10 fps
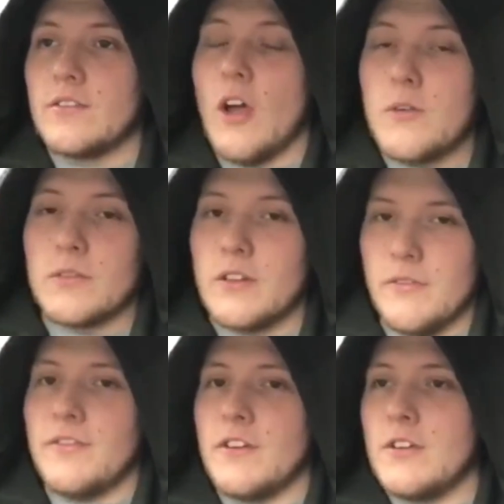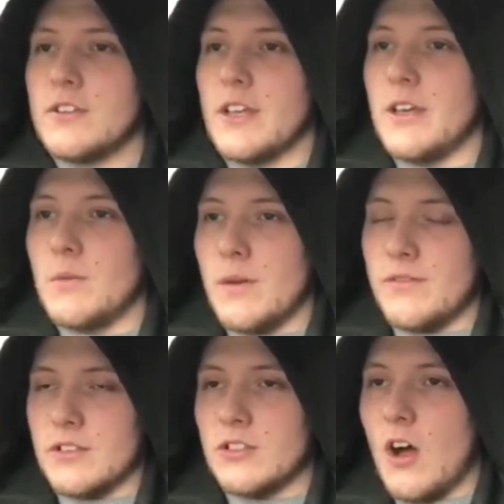don't confuse it with
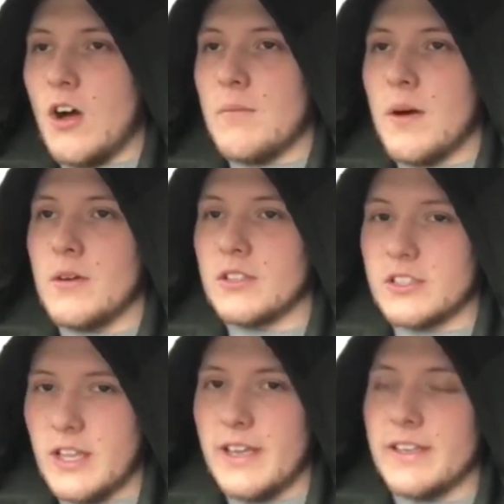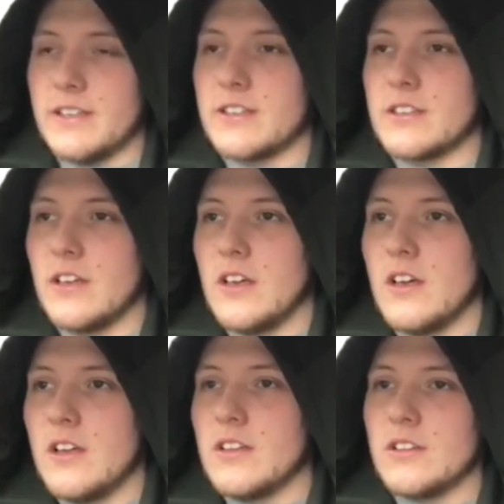the starter motor sneeze,
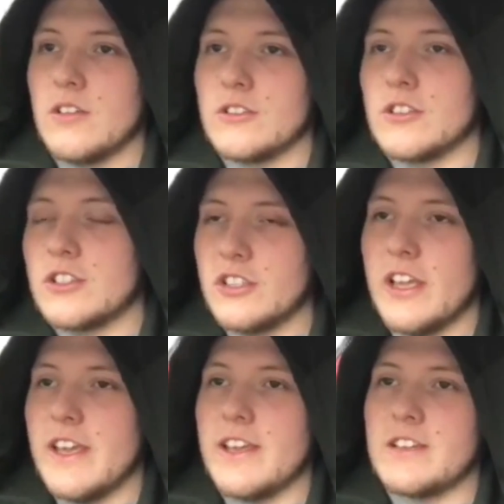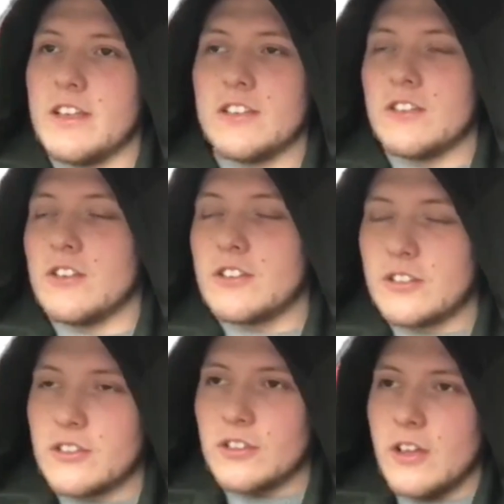because the sneeze is
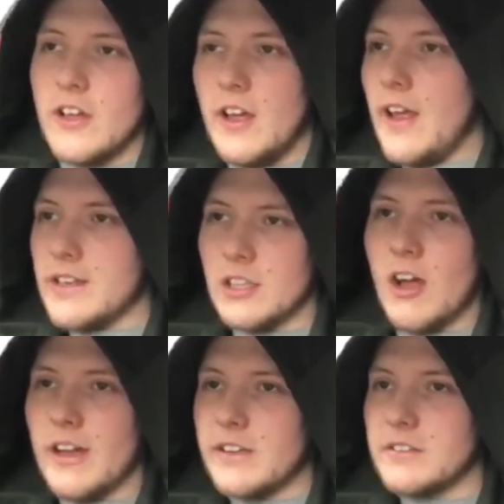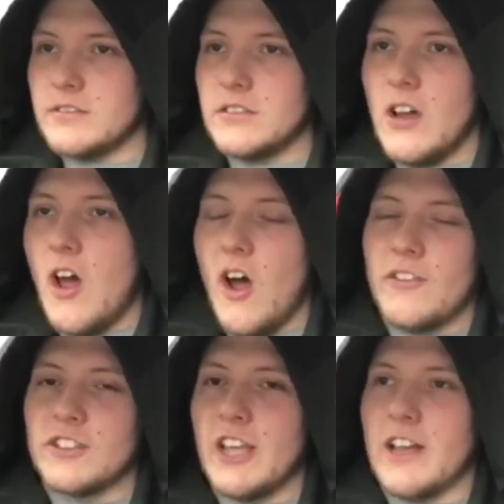just, it's like
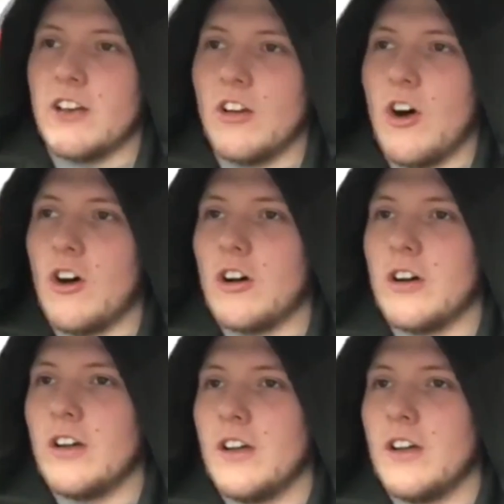half a second long,